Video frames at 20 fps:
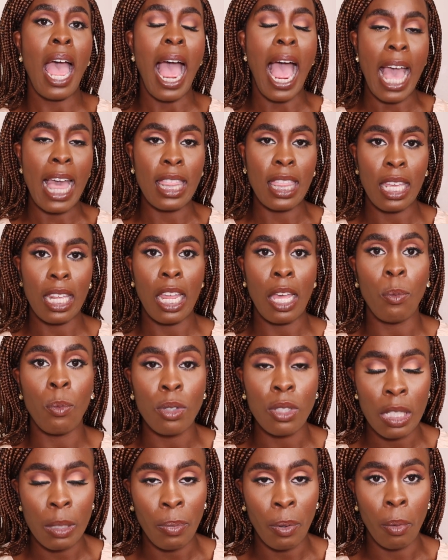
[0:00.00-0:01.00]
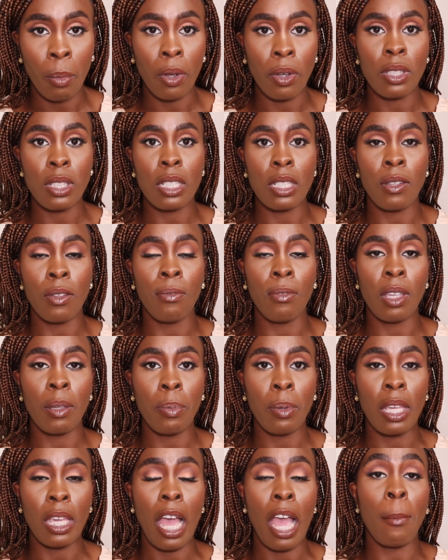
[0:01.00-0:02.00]
and then I want to promote it to
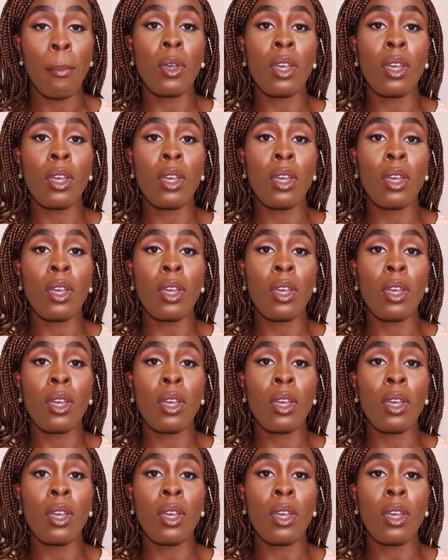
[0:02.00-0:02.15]
VP. I'm